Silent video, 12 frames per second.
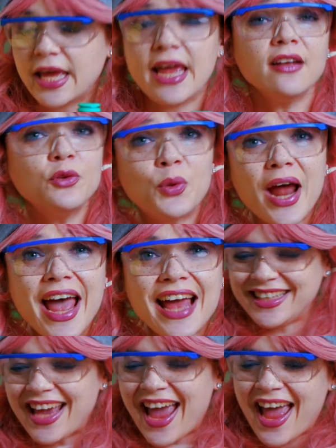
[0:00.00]
and
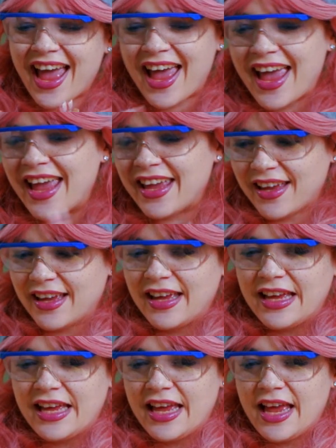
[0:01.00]
red. Yay!
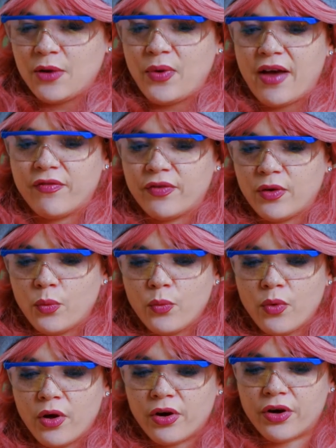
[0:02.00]
We have
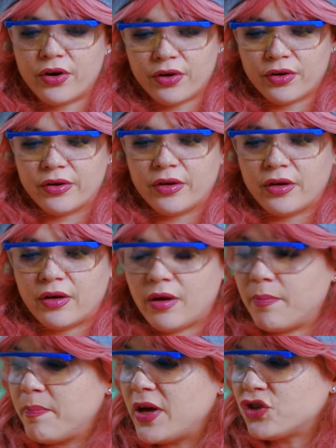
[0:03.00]
water,
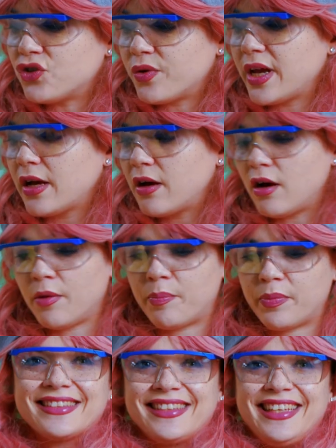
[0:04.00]
measuring cup.
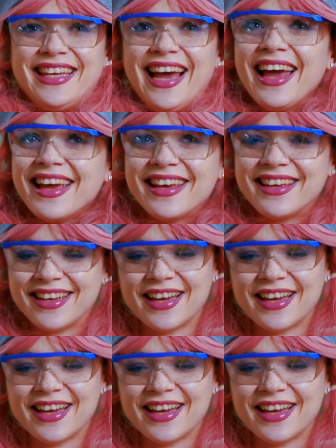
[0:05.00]
Yay!